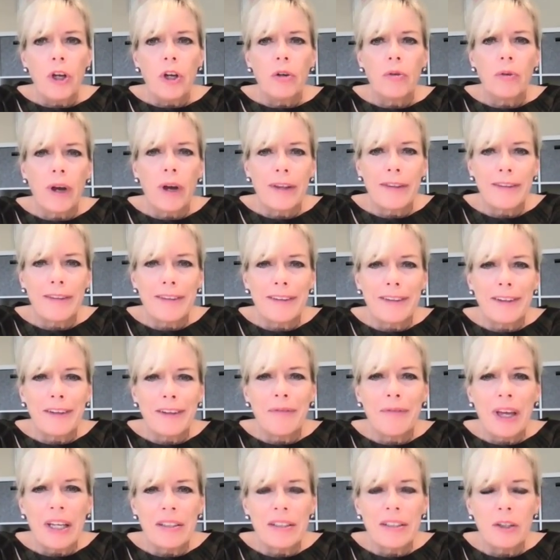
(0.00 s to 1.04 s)
rather than
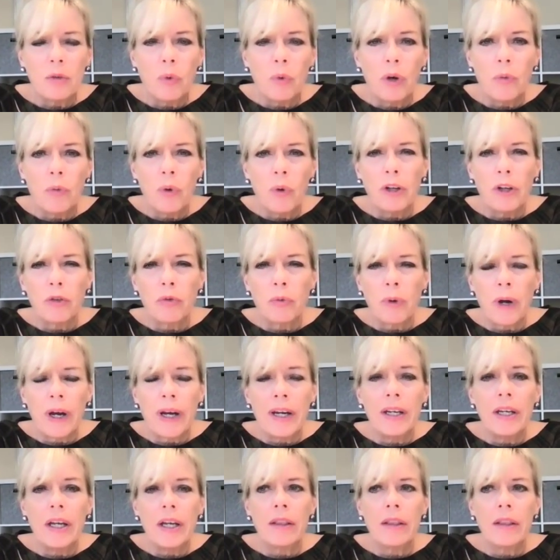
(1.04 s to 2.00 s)
lamenting what was, right?